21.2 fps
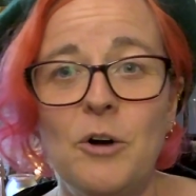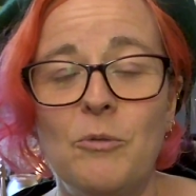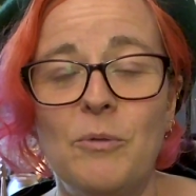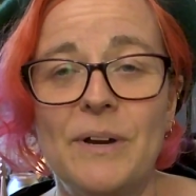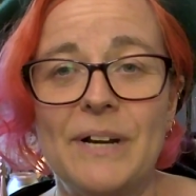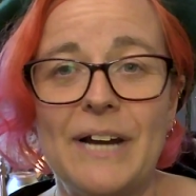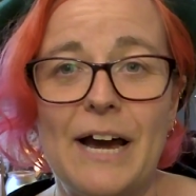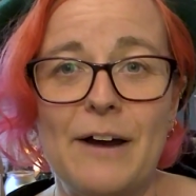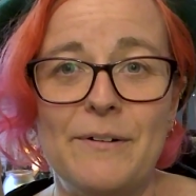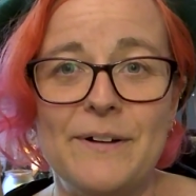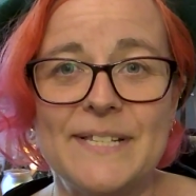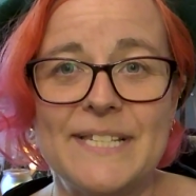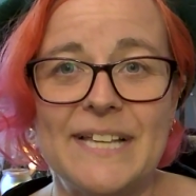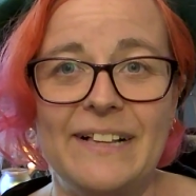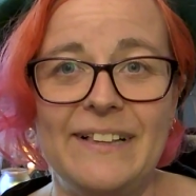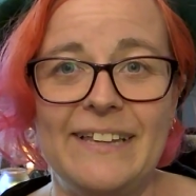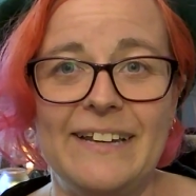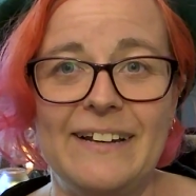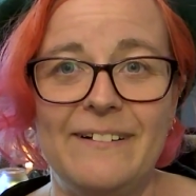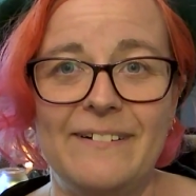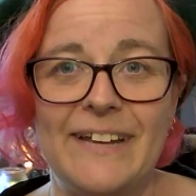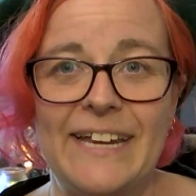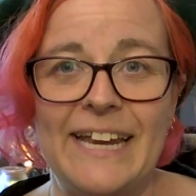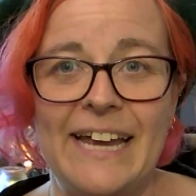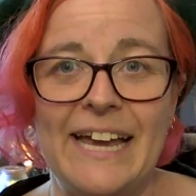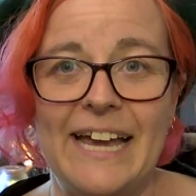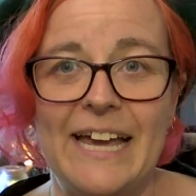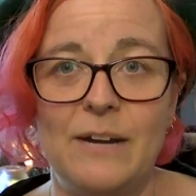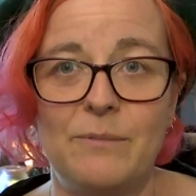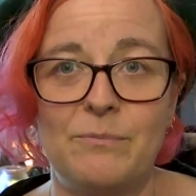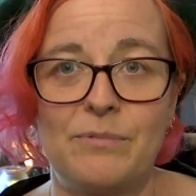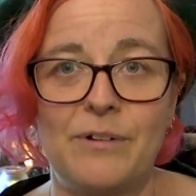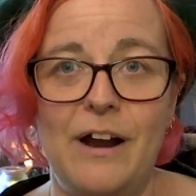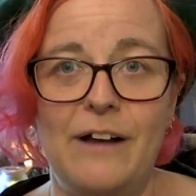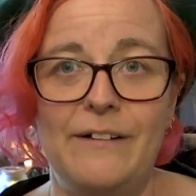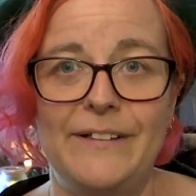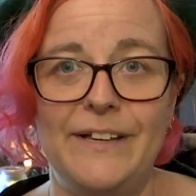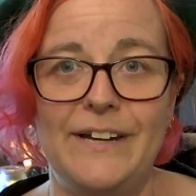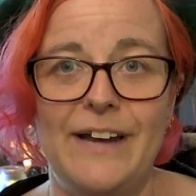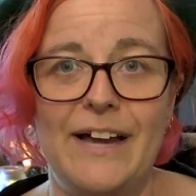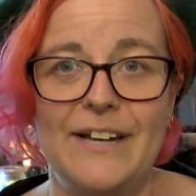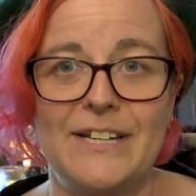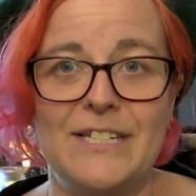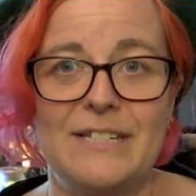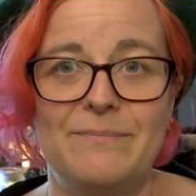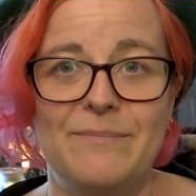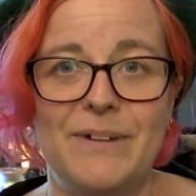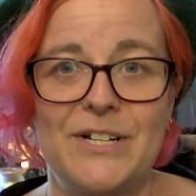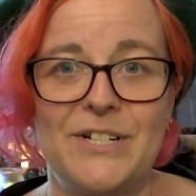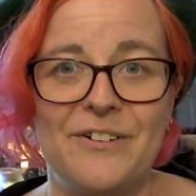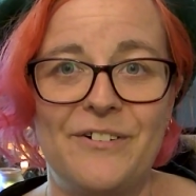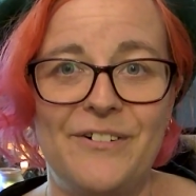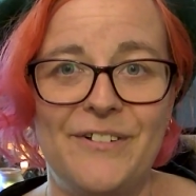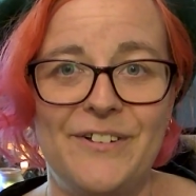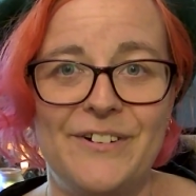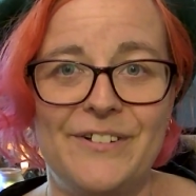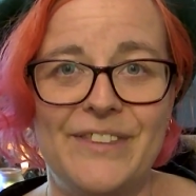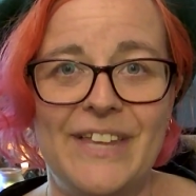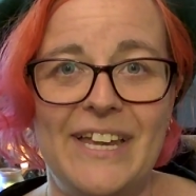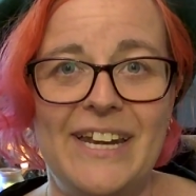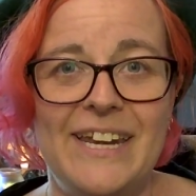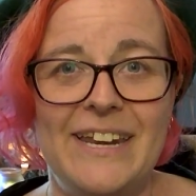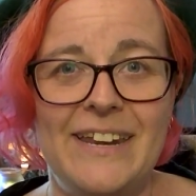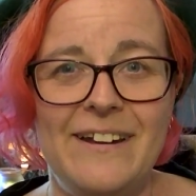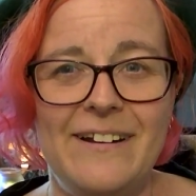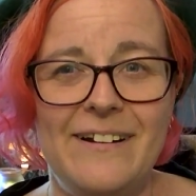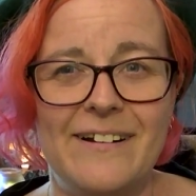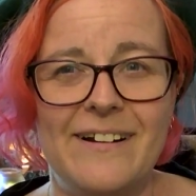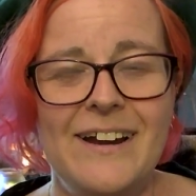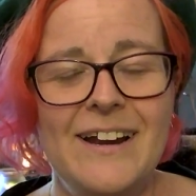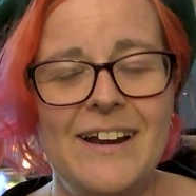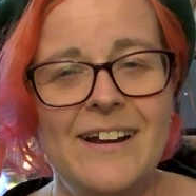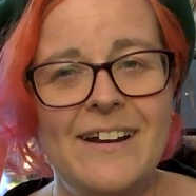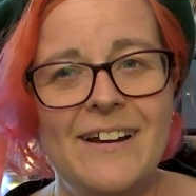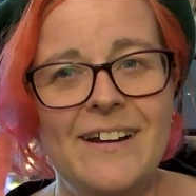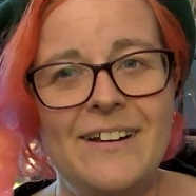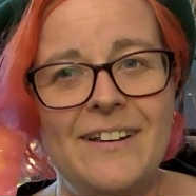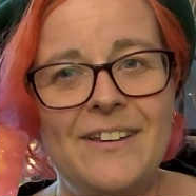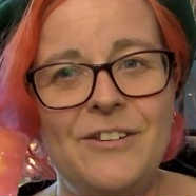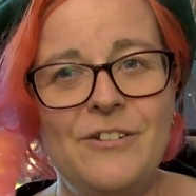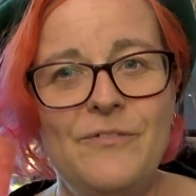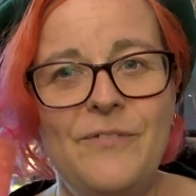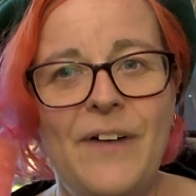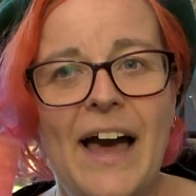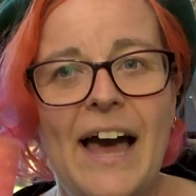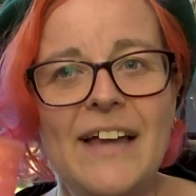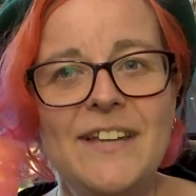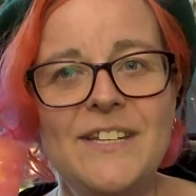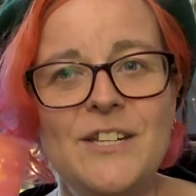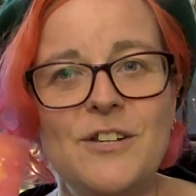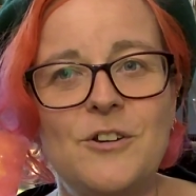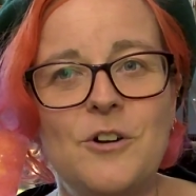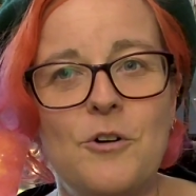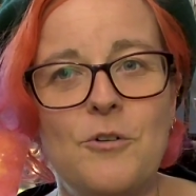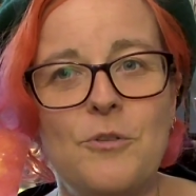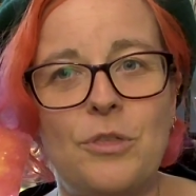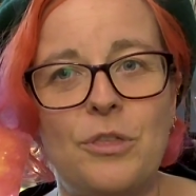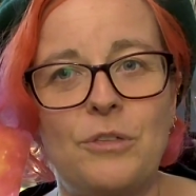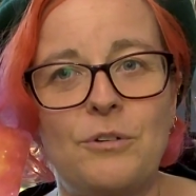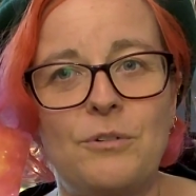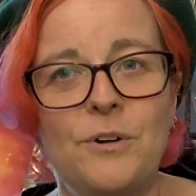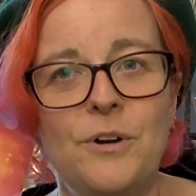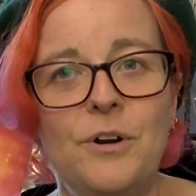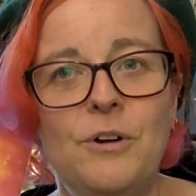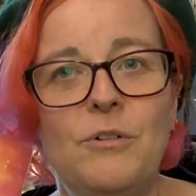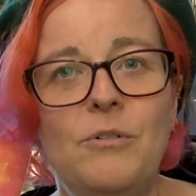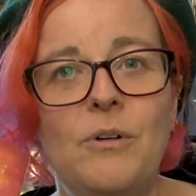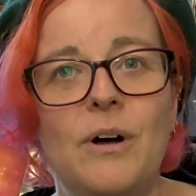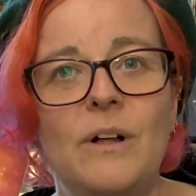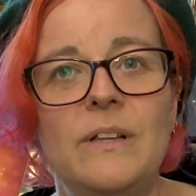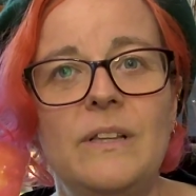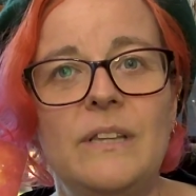when I was a little kid, probably not too much older than here. You've had to go through a